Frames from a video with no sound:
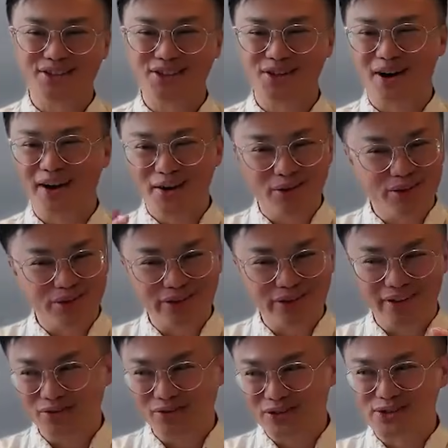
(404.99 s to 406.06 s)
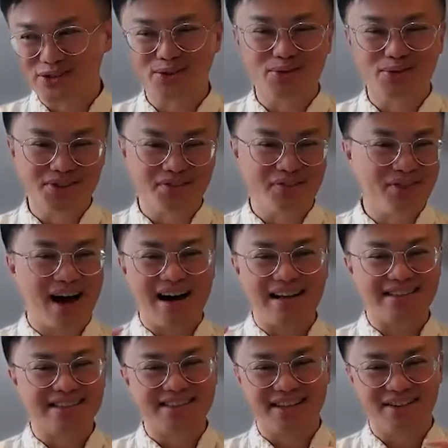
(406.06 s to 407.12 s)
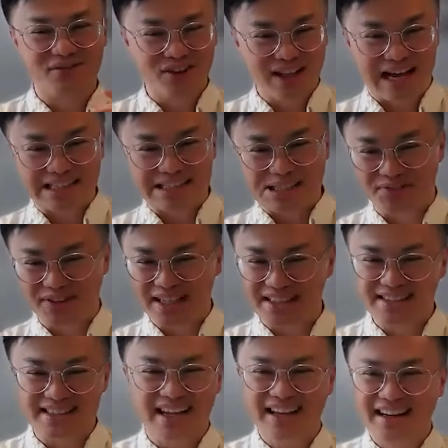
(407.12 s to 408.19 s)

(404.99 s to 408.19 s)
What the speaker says: So I know there are different schools of thoughts and philosophies.